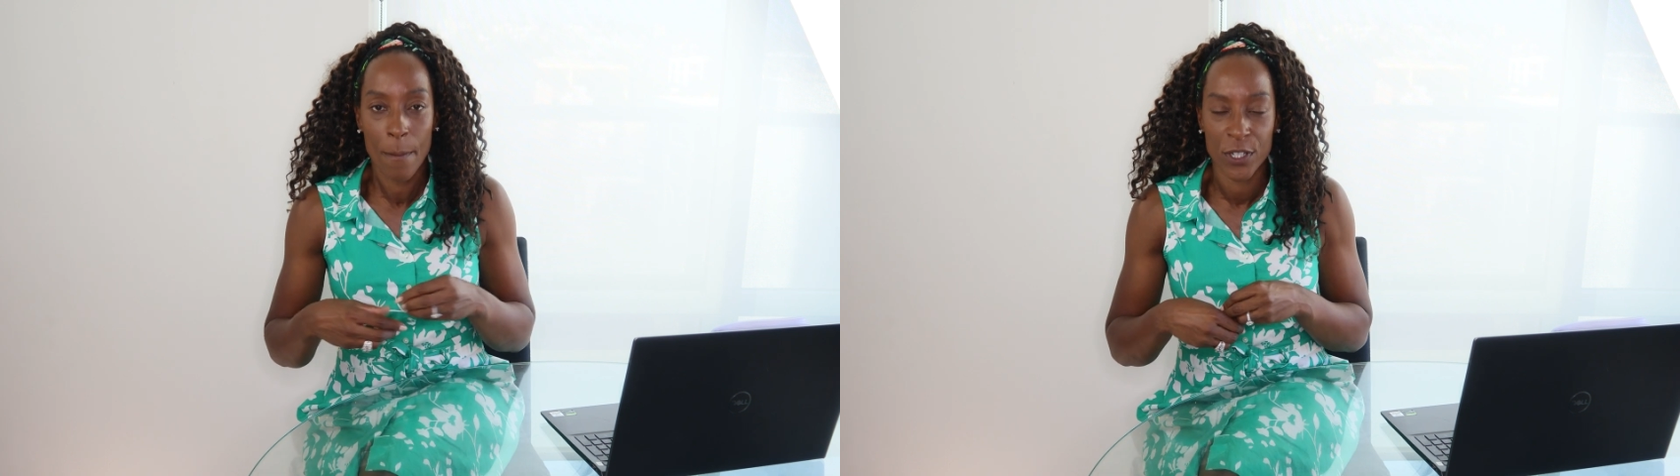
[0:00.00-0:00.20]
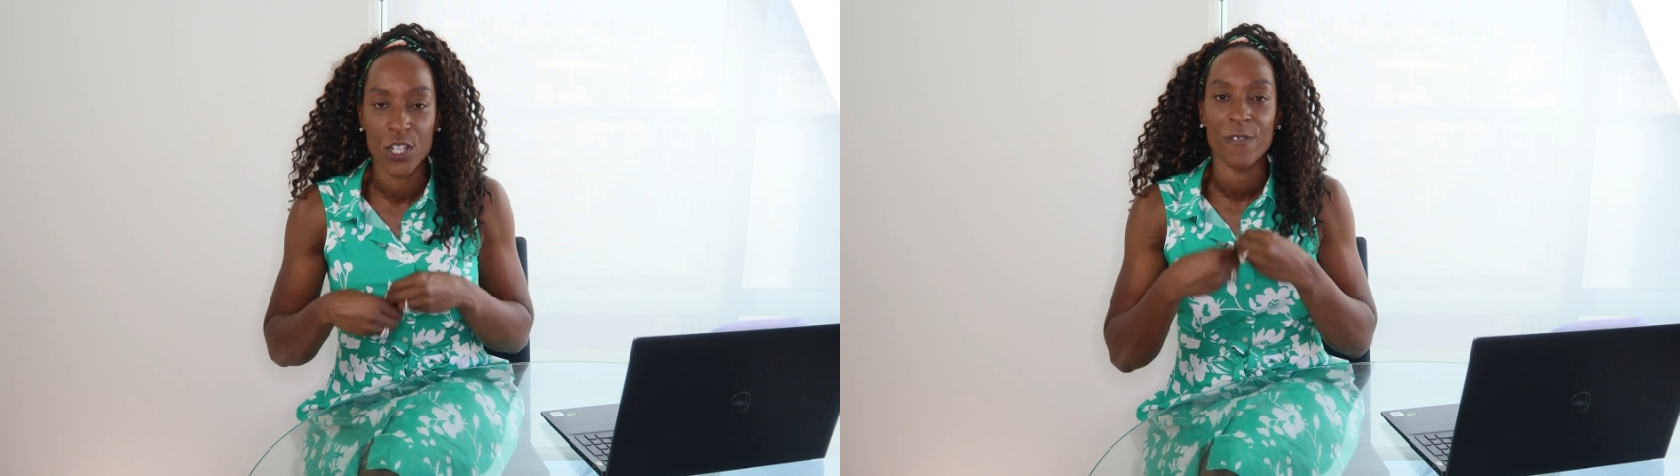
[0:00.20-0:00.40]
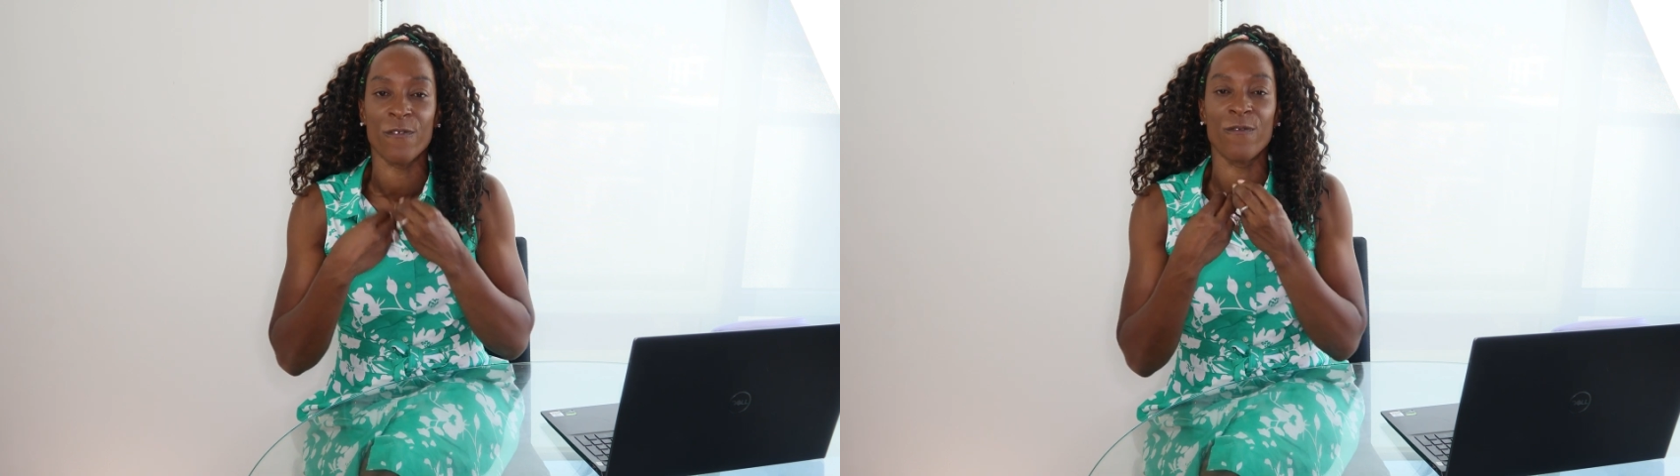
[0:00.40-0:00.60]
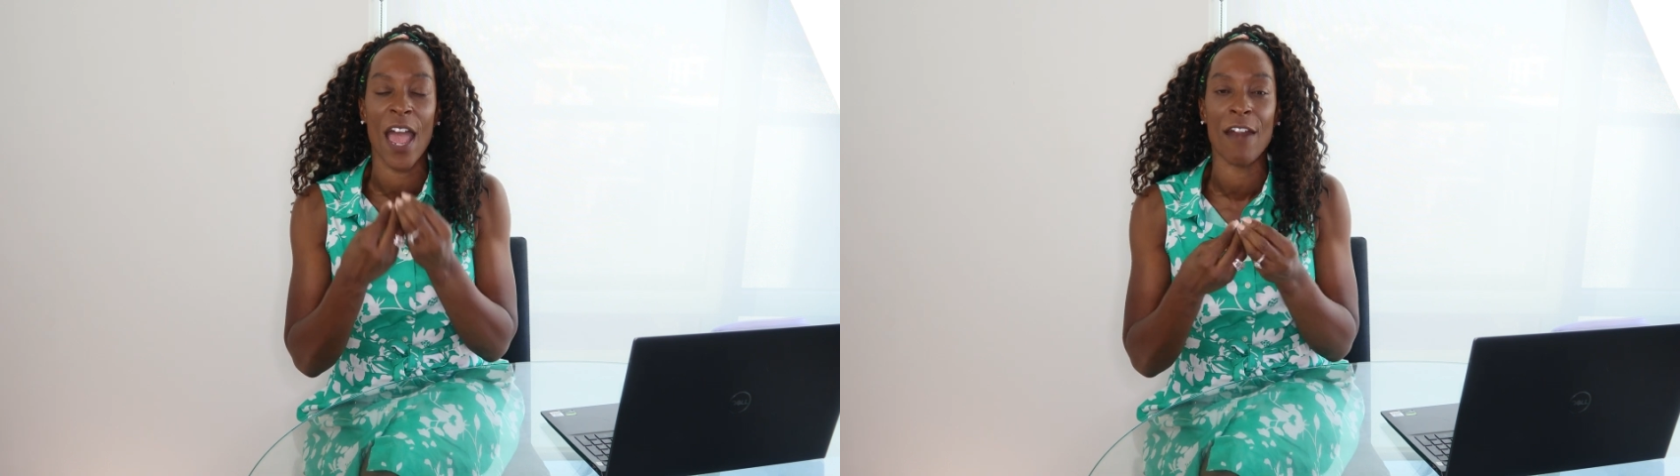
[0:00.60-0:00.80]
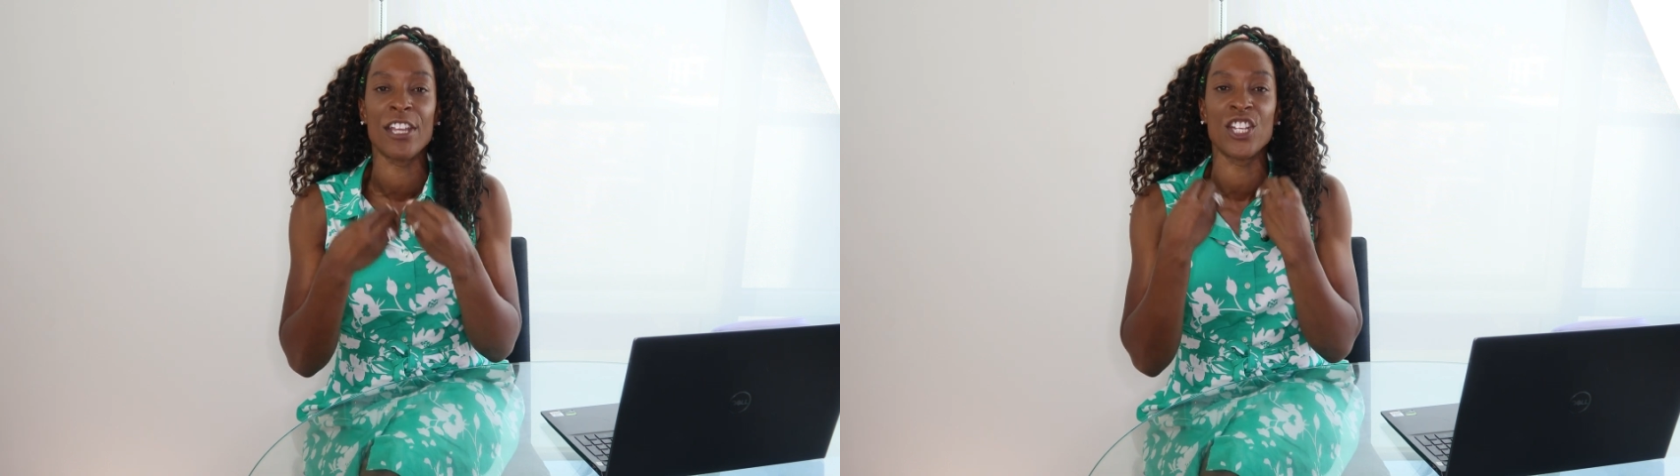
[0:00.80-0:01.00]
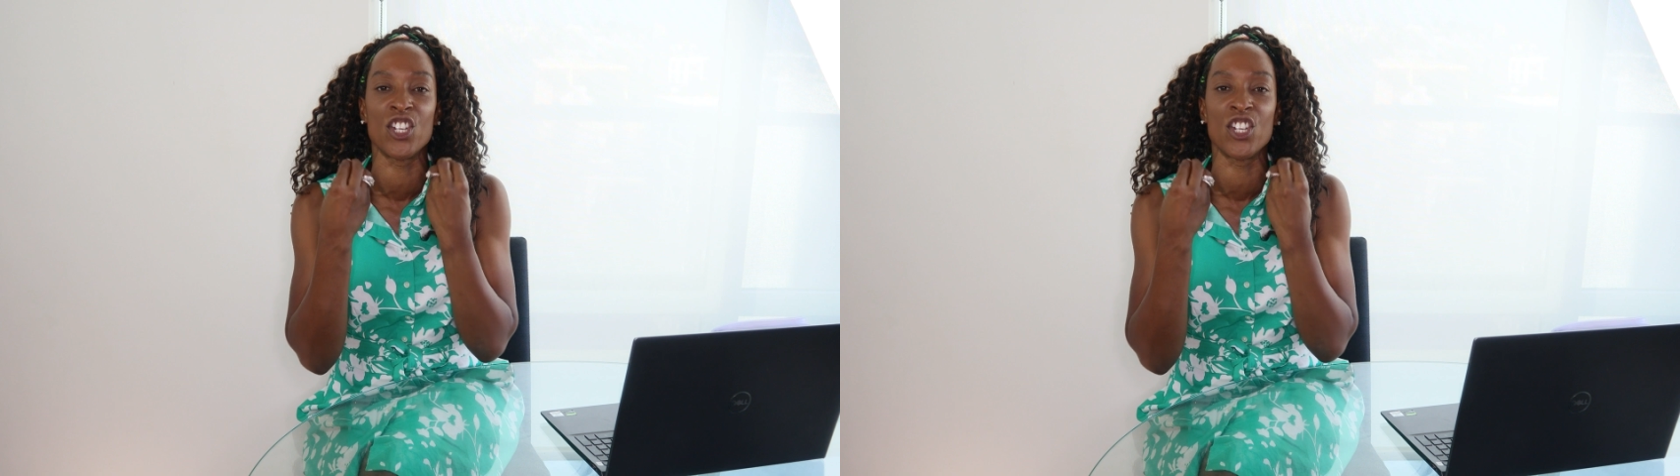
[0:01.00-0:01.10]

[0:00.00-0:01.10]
but just very